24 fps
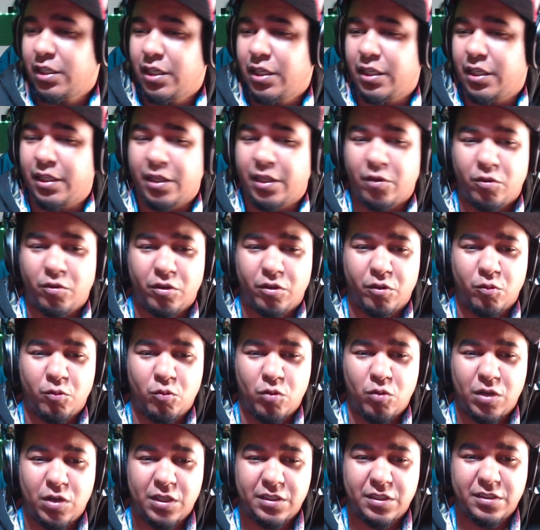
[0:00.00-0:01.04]
and they were the
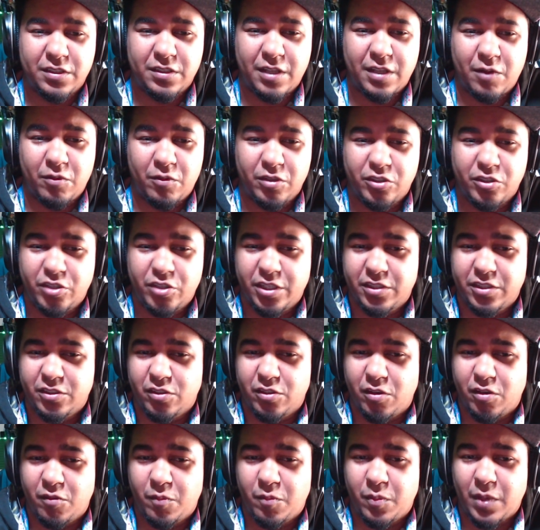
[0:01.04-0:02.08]
ones that were dressed
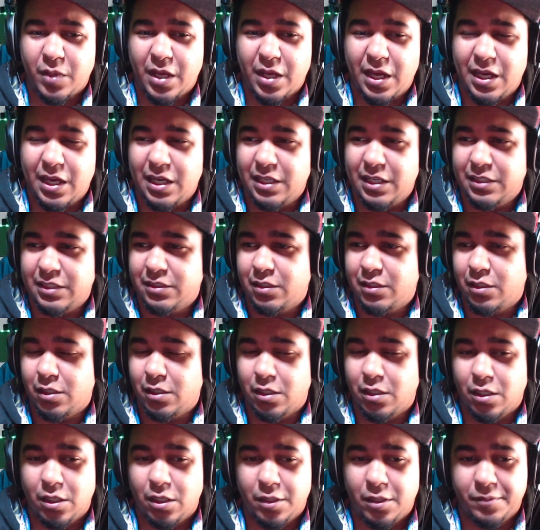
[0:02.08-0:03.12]
up as
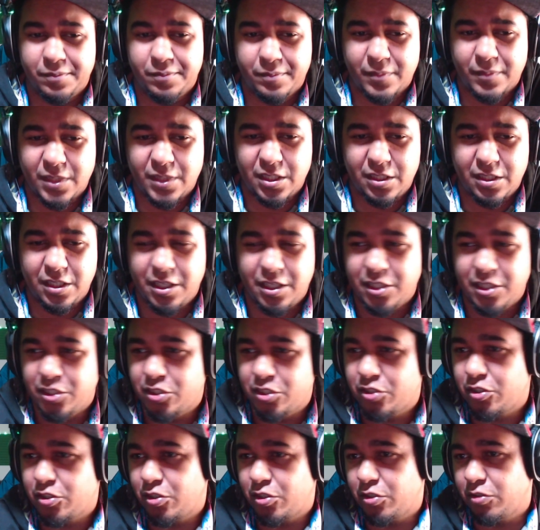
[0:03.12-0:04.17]
the
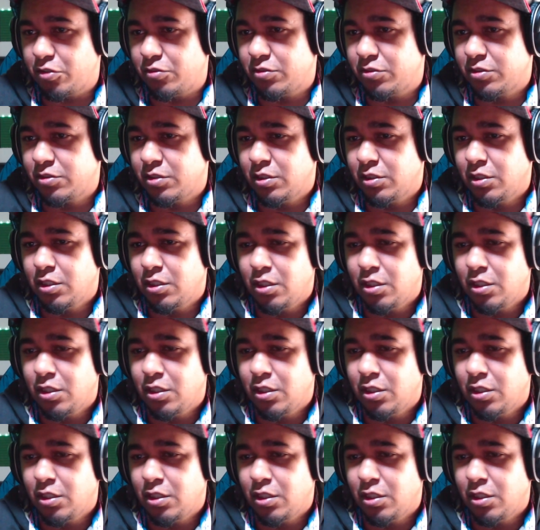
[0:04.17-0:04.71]
Ninja Turtles.